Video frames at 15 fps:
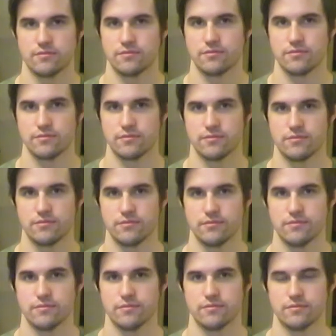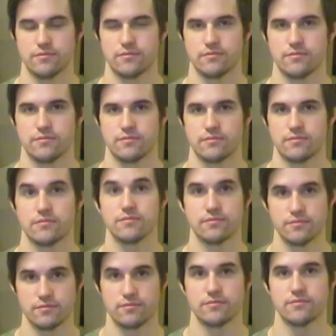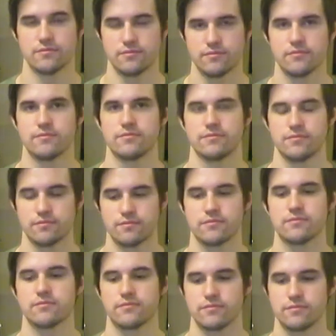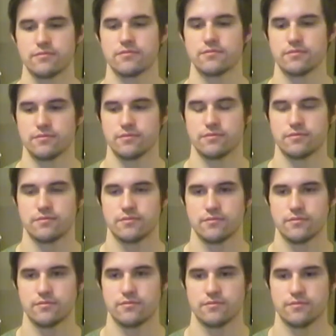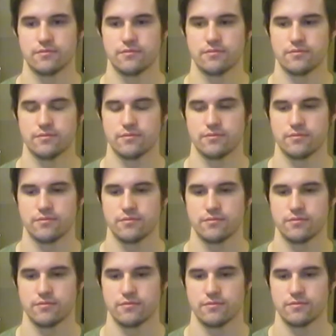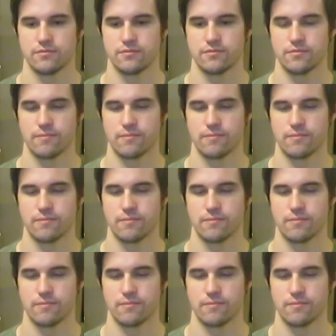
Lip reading: (not speaking)